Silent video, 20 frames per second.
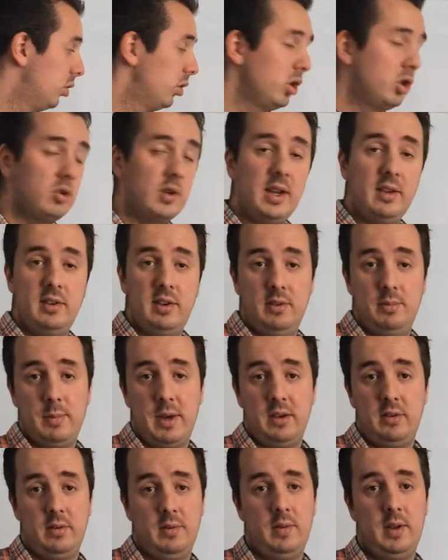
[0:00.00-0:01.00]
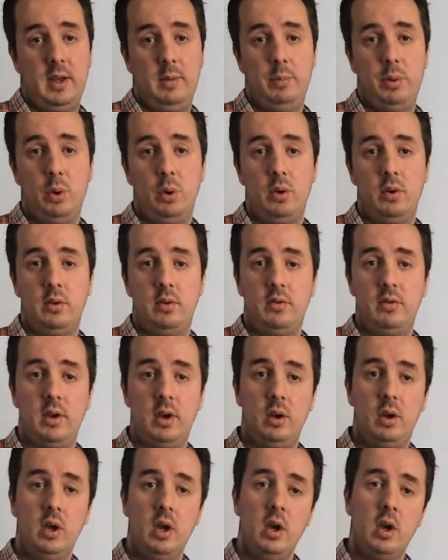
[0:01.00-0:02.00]
Your address is massively important.
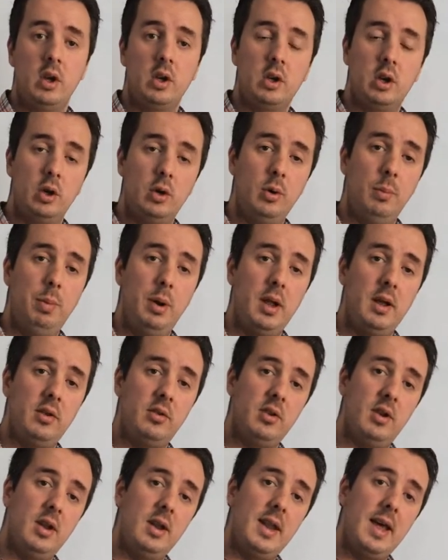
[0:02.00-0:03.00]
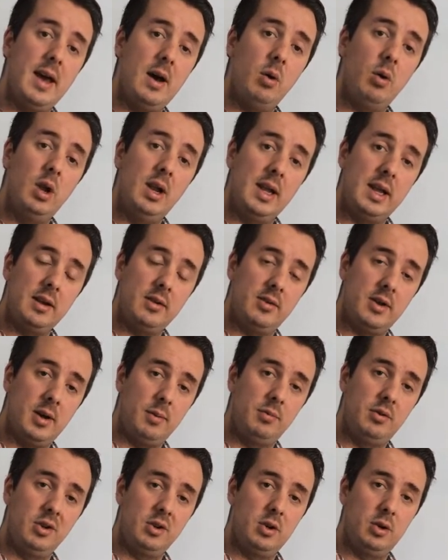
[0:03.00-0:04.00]
So Google Plus now links
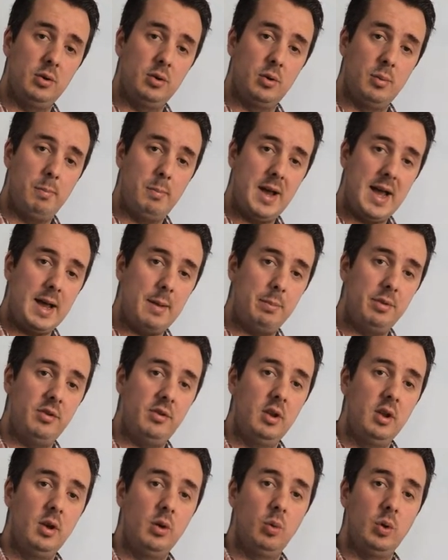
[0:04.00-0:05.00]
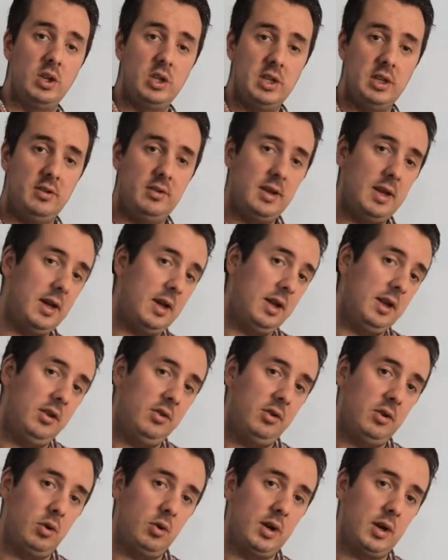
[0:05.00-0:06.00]
up to Google Maps, which is their
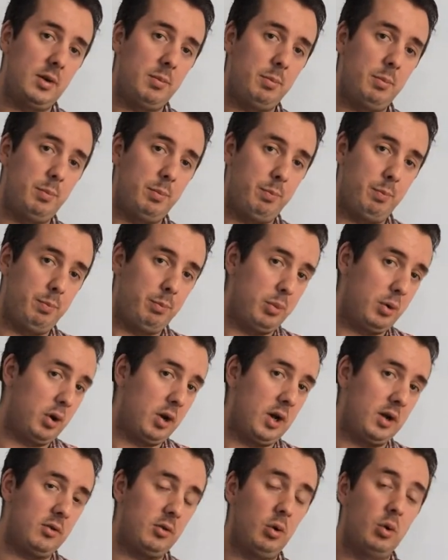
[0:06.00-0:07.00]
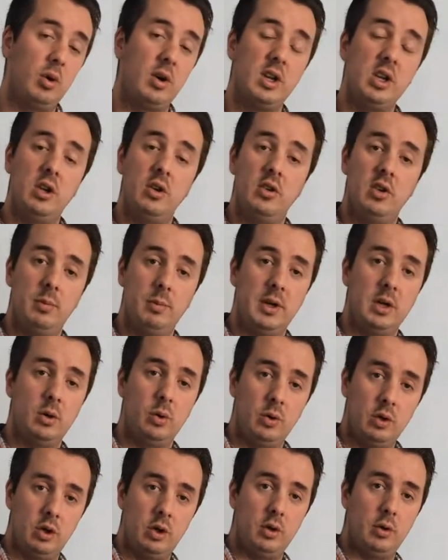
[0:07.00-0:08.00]
historic product, or it used to be
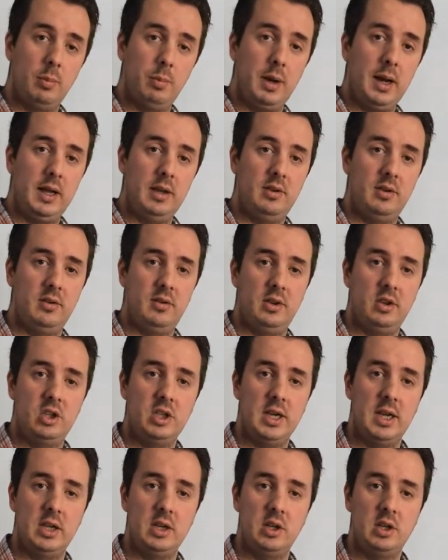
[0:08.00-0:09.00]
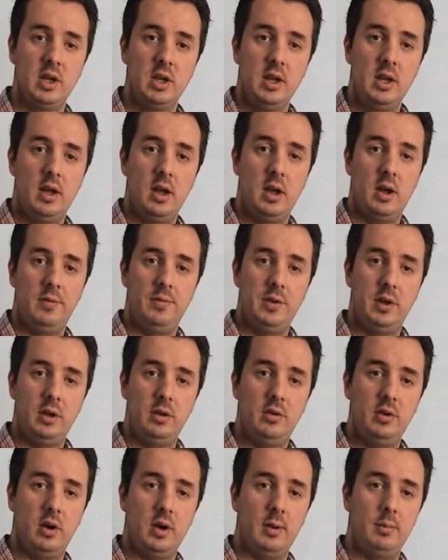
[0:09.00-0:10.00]
called Google Places. It's changed a
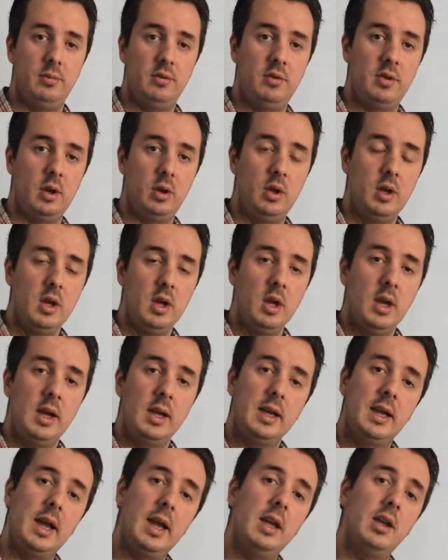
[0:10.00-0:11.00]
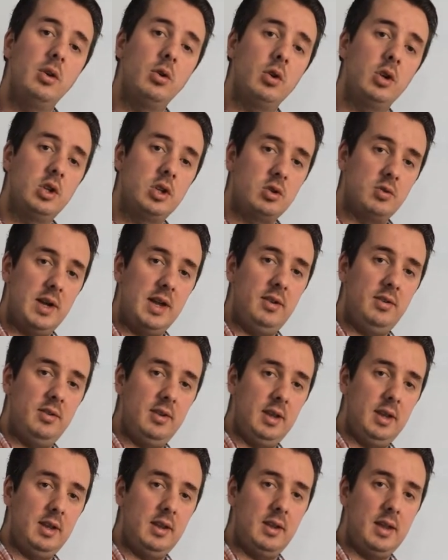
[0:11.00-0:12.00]
few times. So get your
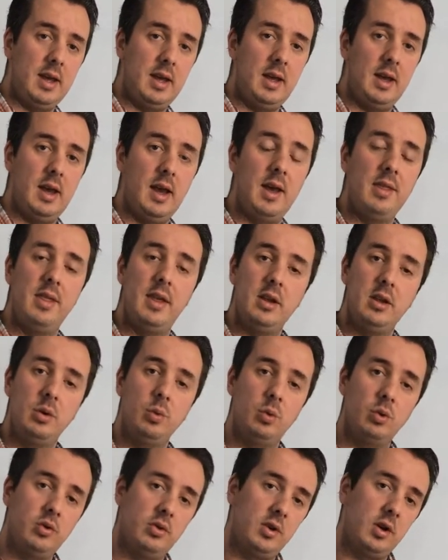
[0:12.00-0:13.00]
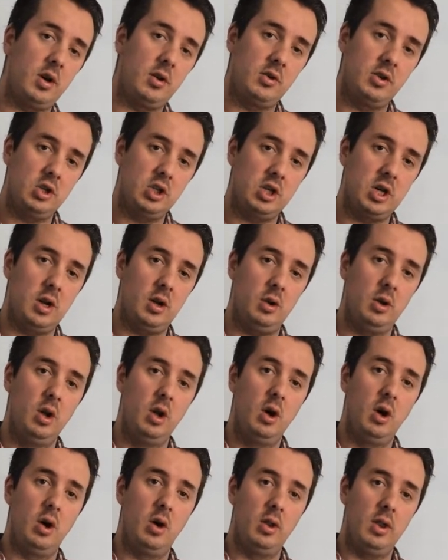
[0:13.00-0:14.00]
address in there, and then you will start to
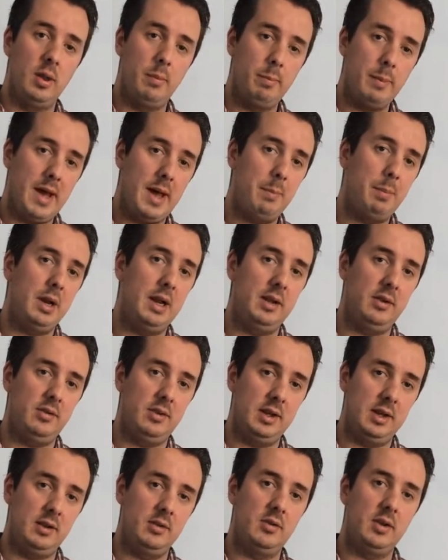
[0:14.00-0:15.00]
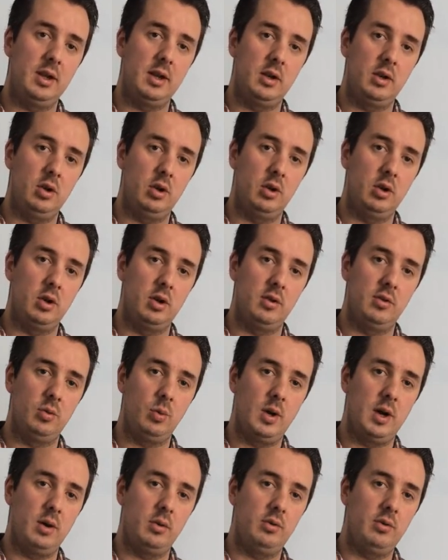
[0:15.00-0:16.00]
show on the map listings in Google
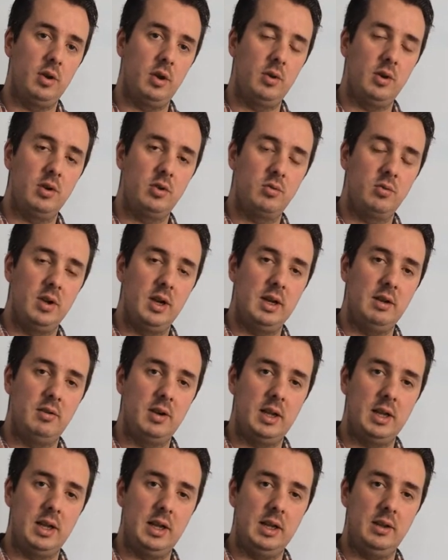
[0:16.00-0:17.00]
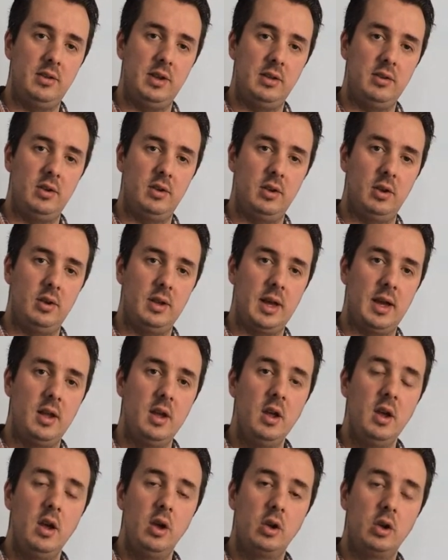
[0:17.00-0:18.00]
as well. So it's really, really easy to do
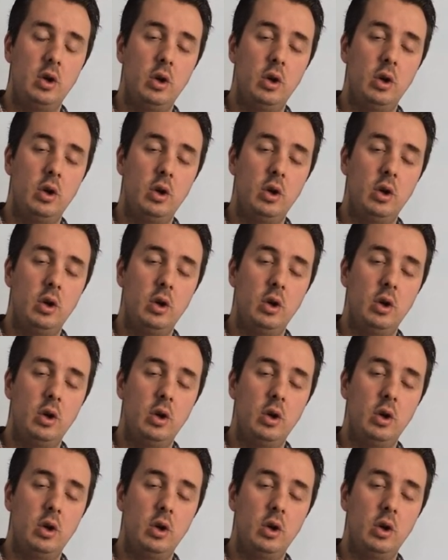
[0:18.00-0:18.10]
that.